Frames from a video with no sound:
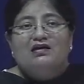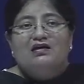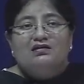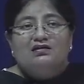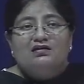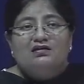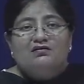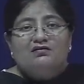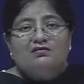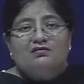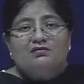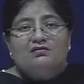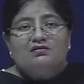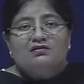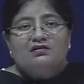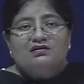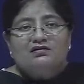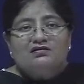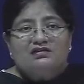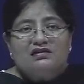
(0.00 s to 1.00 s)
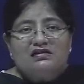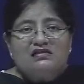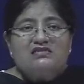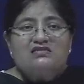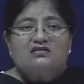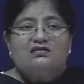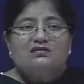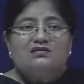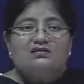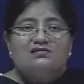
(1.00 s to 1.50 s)
The
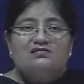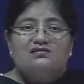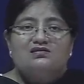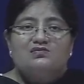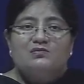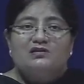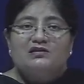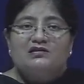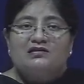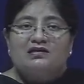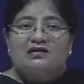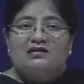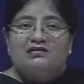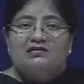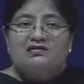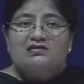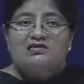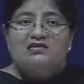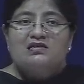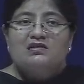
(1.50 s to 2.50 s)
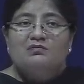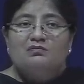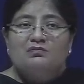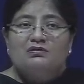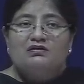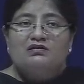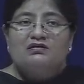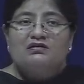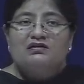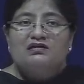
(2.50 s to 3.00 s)
reason this is being done is
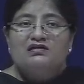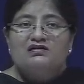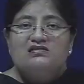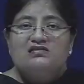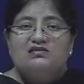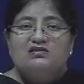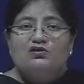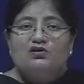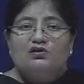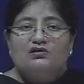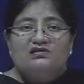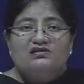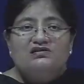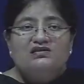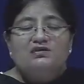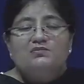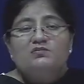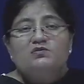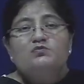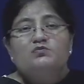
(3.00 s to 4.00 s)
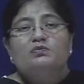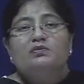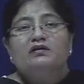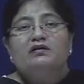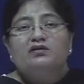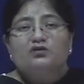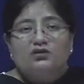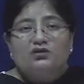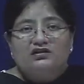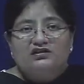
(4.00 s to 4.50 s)
these concepts
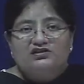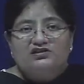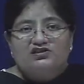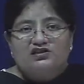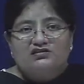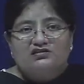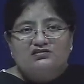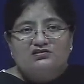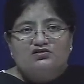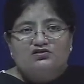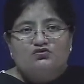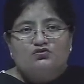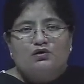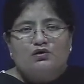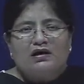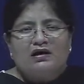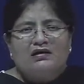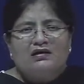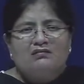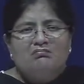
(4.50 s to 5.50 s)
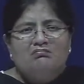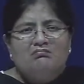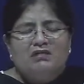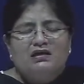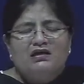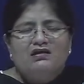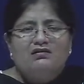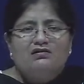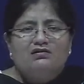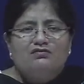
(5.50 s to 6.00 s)
build on each other. So I
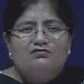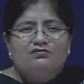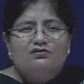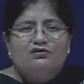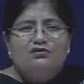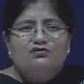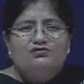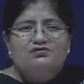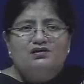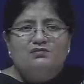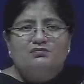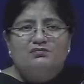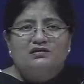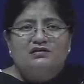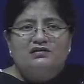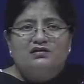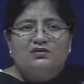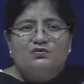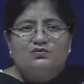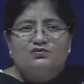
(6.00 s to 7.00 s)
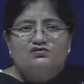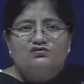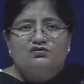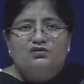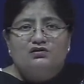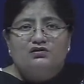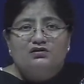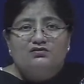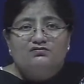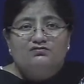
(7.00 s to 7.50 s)
may refer to something that was
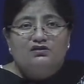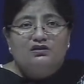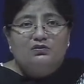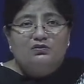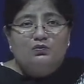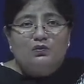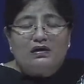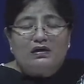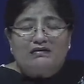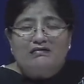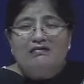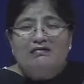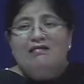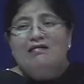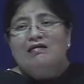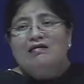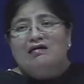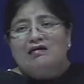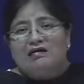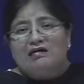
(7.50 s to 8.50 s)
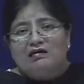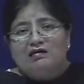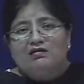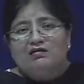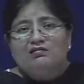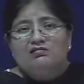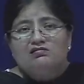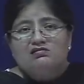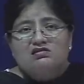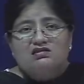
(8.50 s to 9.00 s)
taught in week 1
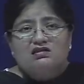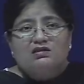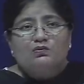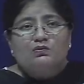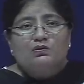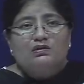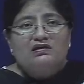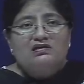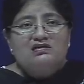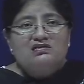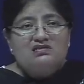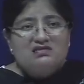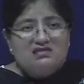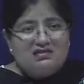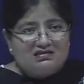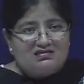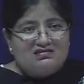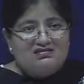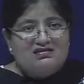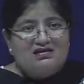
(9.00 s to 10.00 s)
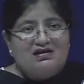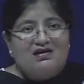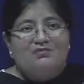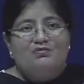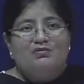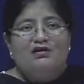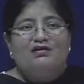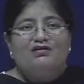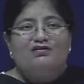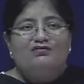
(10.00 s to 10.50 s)
in say week 6. I
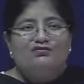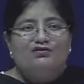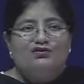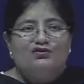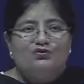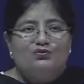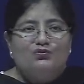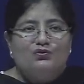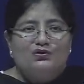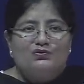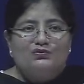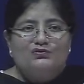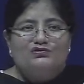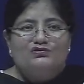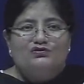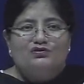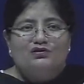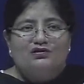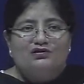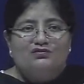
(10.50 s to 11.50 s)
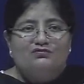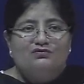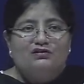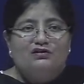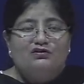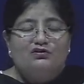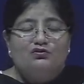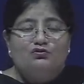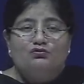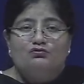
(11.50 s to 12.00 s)
may refer to what was taught in week
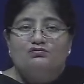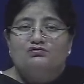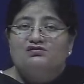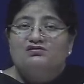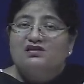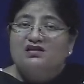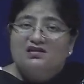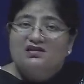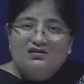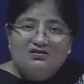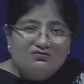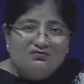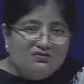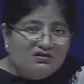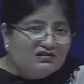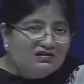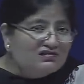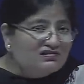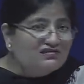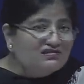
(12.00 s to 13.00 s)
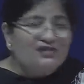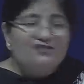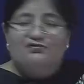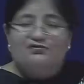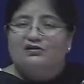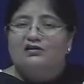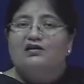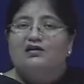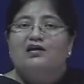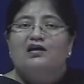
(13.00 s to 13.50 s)
2 say in week
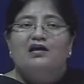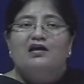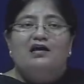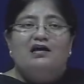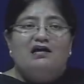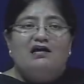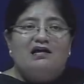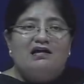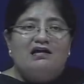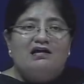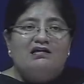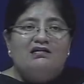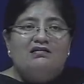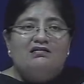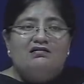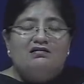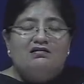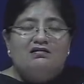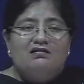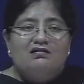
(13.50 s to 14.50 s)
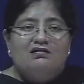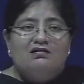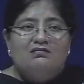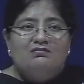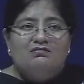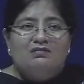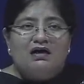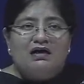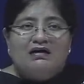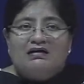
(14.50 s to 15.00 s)
7, and
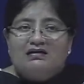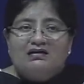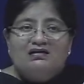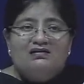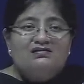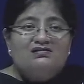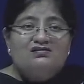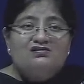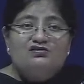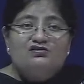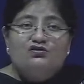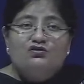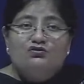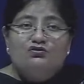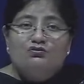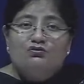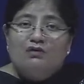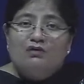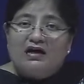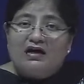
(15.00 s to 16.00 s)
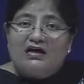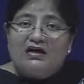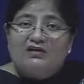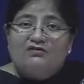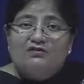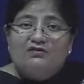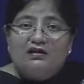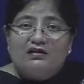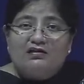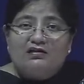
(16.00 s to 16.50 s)
unless you
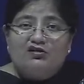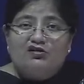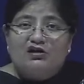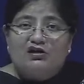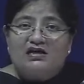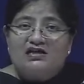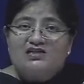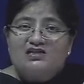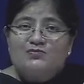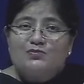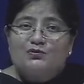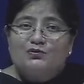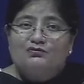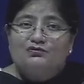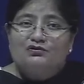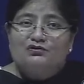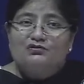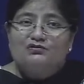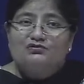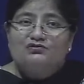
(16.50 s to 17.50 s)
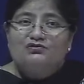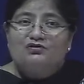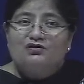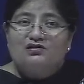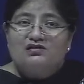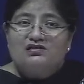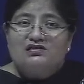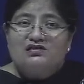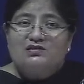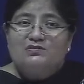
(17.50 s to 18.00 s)
have a grasp over those
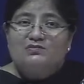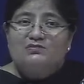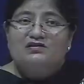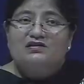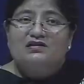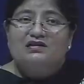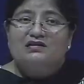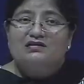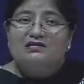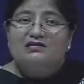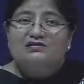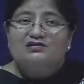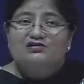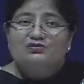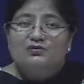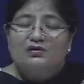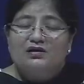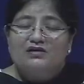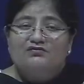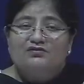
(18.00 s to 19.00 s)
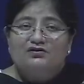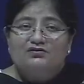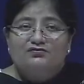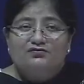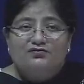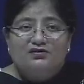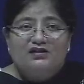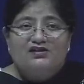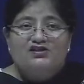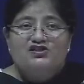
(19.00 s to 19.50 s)
concepts and unless you have
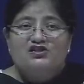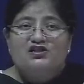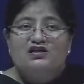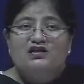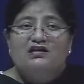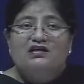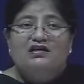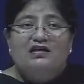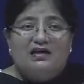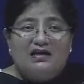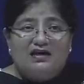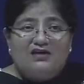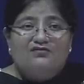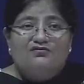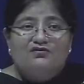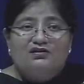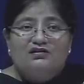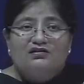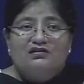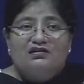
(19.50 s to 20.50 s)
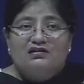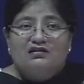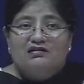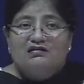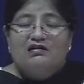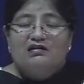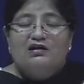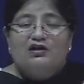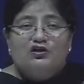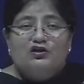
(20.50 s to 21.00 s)
refreshed everything,
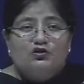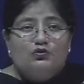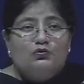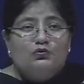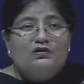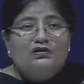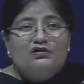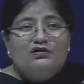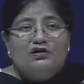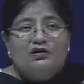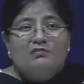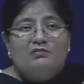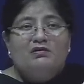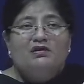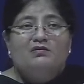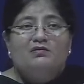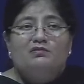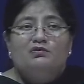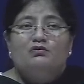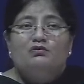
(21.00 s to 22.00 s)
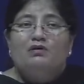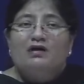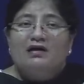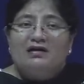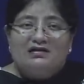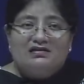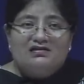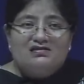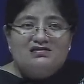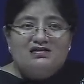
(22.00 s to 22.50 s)
you will not be able to
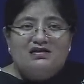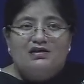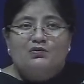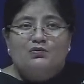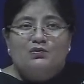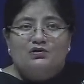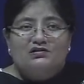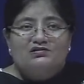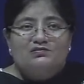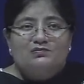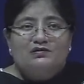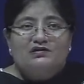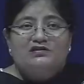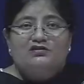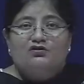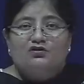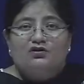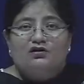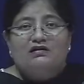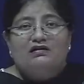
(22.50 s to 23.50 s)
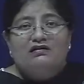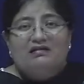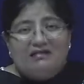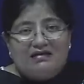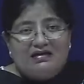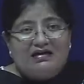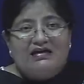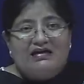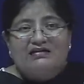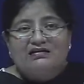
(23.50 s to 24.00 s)
understand what is being taught
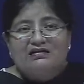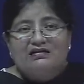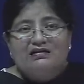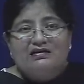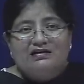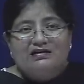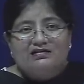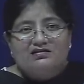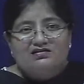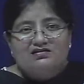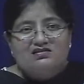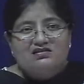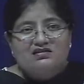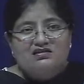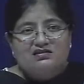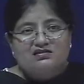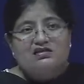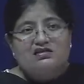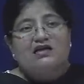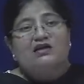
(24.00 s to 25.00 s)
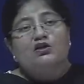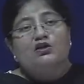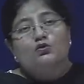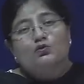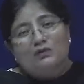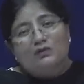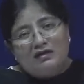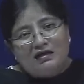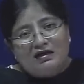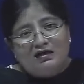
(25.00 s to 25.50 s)
at a later stage. And you
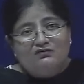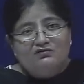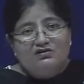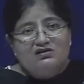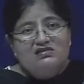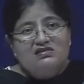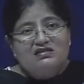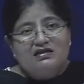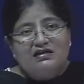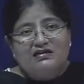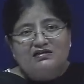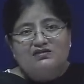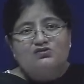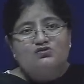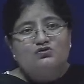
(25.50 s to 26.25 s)
will have the slides.